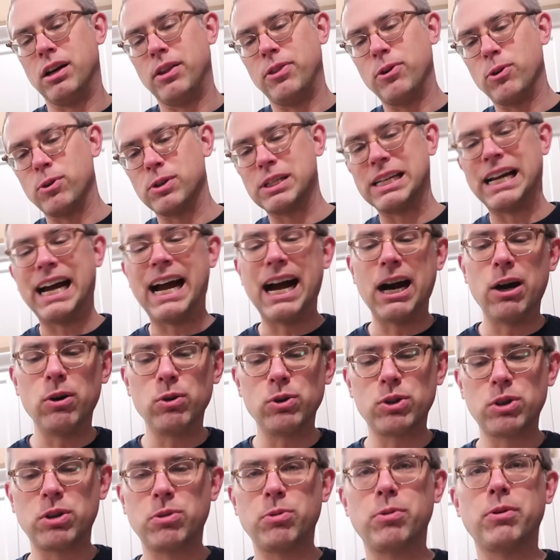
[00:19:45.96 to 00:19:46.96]
there was a
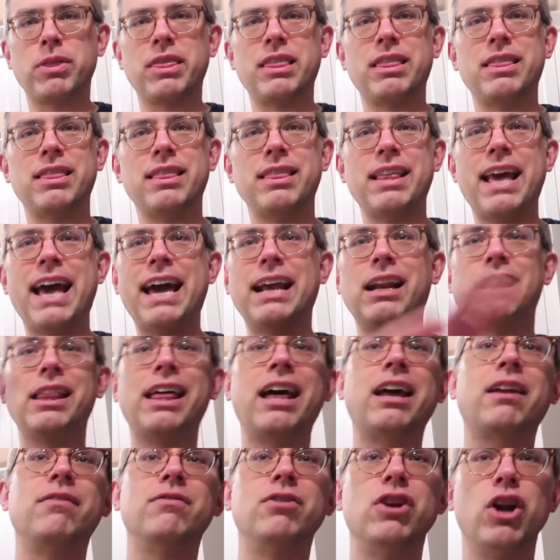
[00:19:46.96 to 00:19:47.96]
house that had a
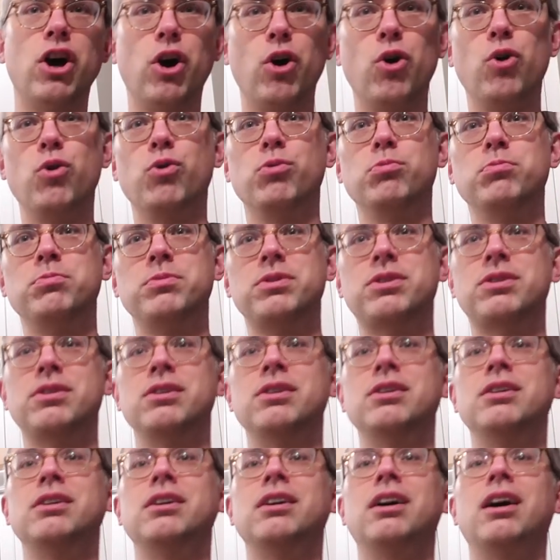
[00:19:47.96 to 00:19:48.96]
lot of
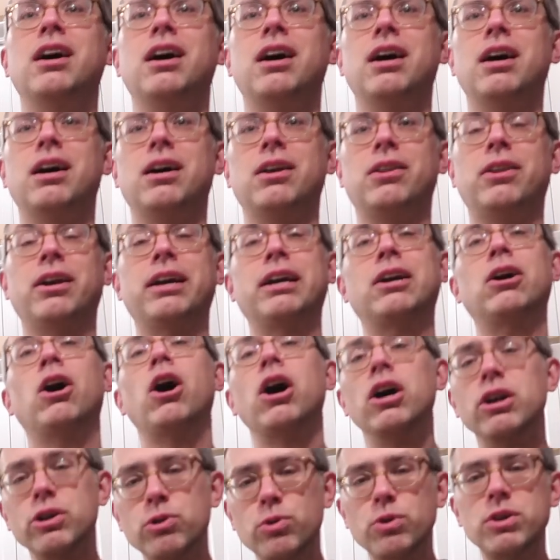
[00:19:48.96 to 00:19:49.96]
gnomes, like
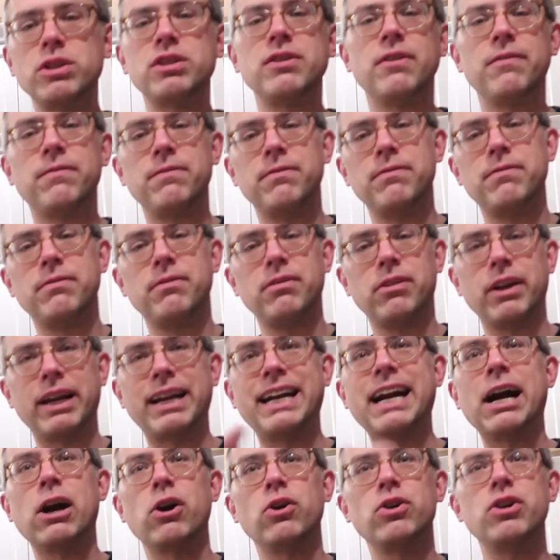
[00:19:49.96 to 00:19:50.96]
hundreds of
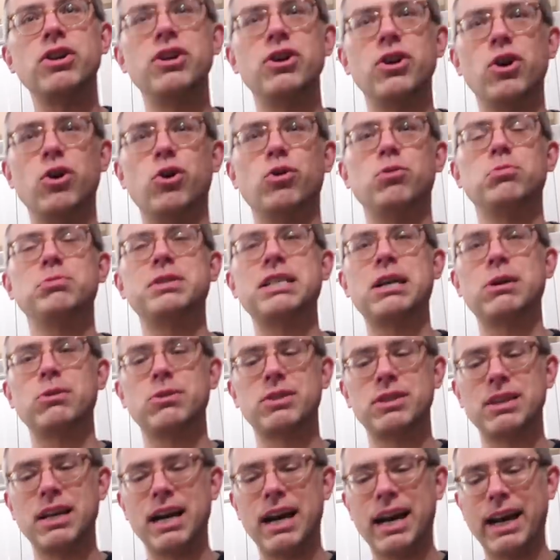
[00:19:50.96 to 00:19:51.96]
like garden gnomes
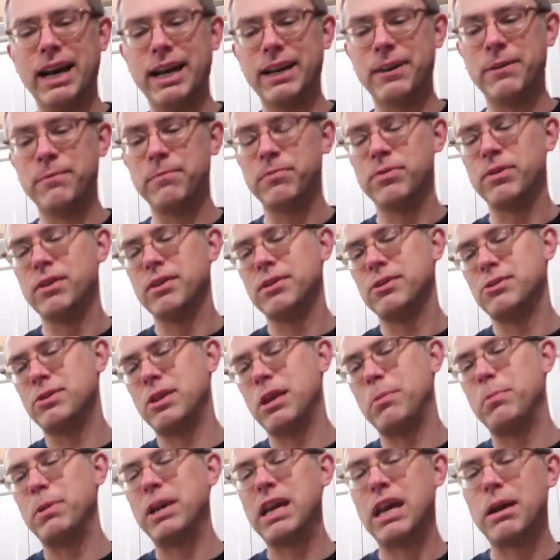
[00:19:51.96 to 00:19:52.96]
outside.
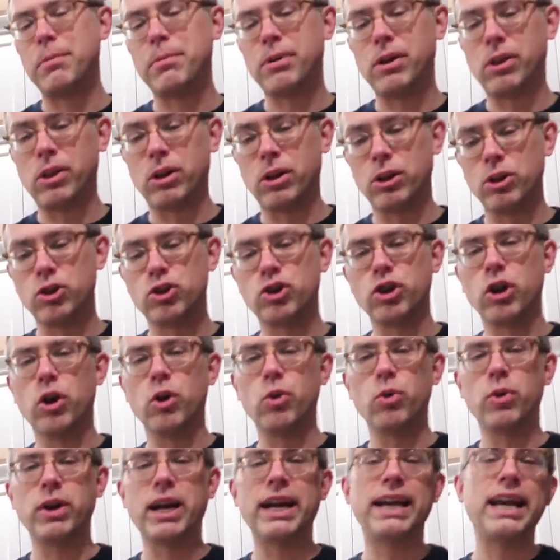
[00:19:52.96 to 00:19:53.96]
So So that became our little
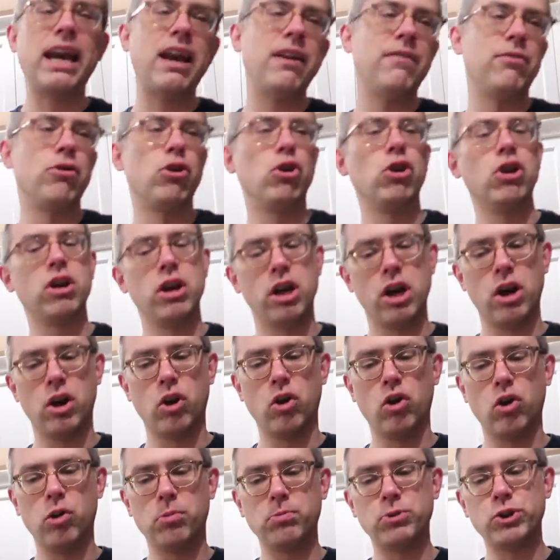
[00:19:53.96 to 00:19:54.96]
joke. I gave her a
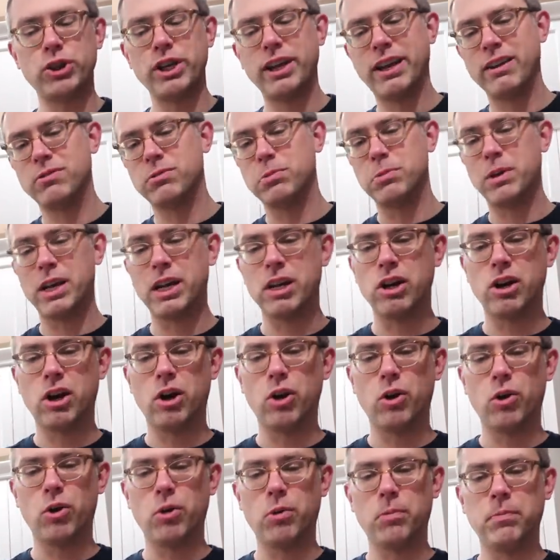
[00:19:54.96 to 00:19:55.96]
gnome. She gives me a
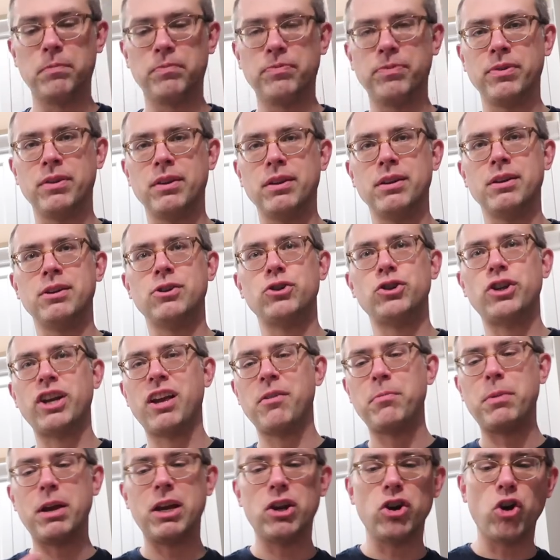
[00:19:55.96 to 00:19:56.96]
gnome.
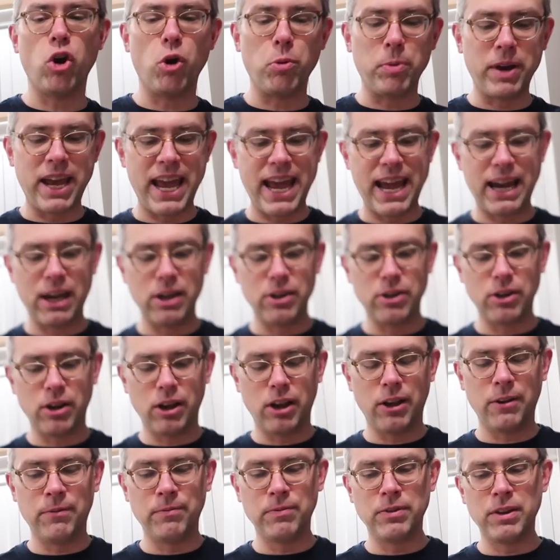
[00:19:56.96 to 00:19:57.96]
She gave me a gnome
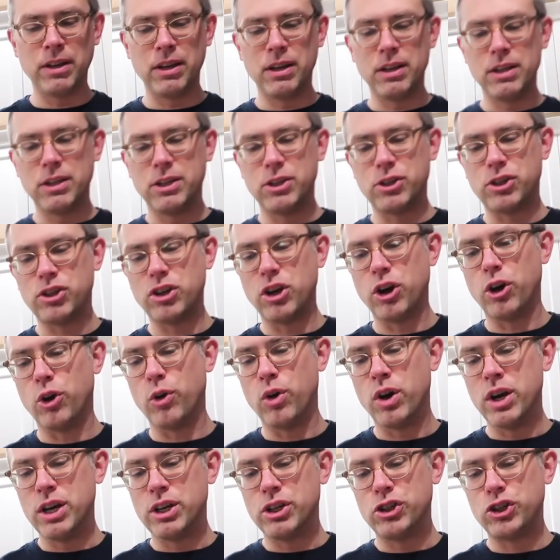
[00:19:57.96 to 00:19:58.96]
candle.
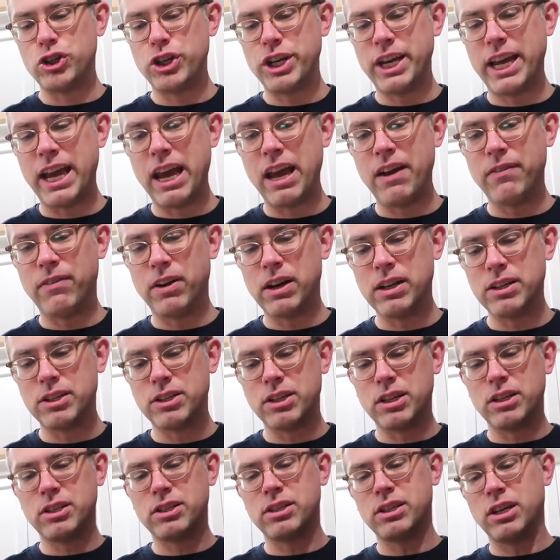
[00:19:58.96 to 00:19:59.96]
So she gave
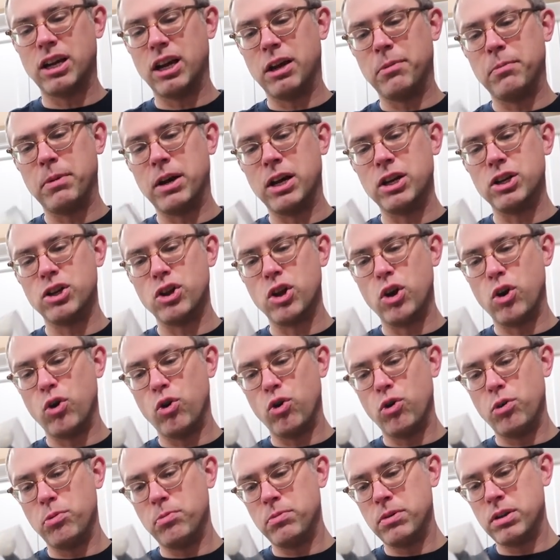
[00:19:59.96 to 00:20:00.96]
us some
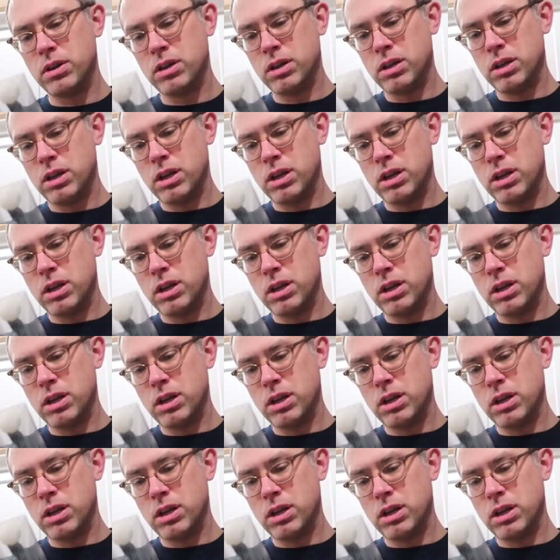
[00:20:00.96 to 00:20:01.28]
gnome